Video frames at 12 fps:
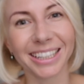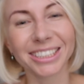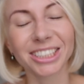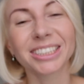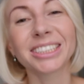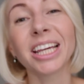
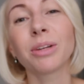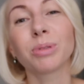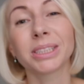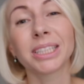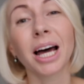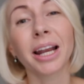Let's just say it
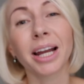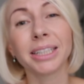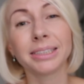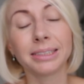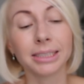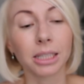was not
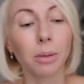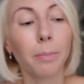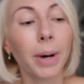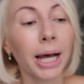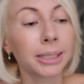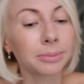ideal,
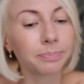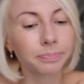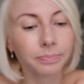but